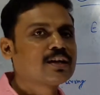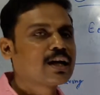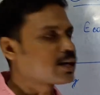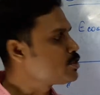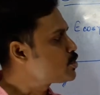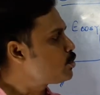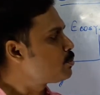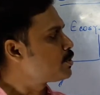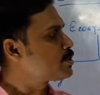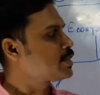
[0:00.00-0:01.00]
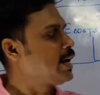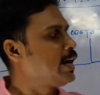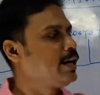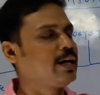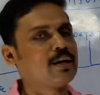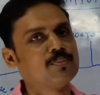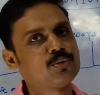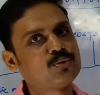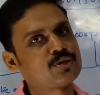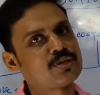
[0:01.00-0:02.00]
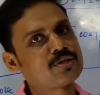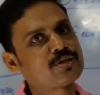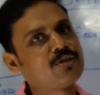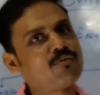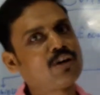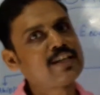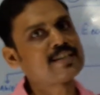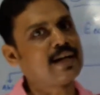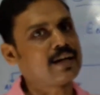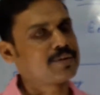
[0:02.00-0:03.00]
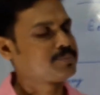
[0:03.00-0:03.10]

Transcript: consumers, and decomposers. What is that?